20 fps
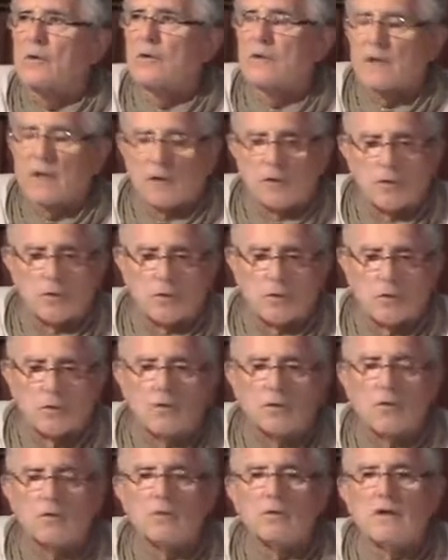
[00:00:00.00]
He's like a
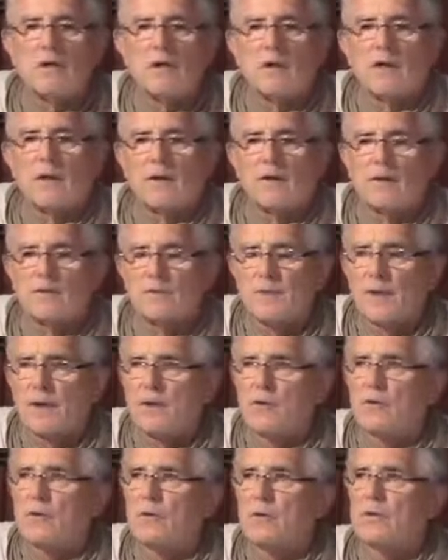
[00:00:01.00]
guru, and there's many
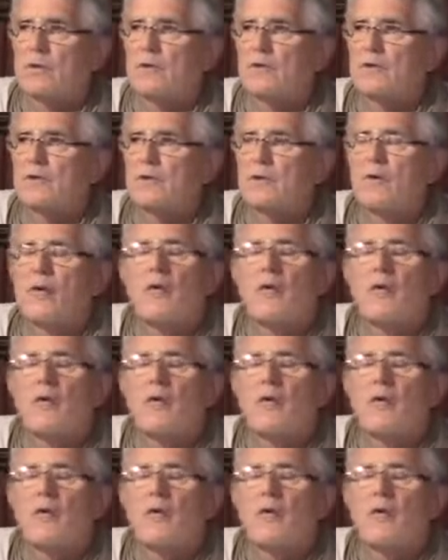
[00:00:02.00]
gurus.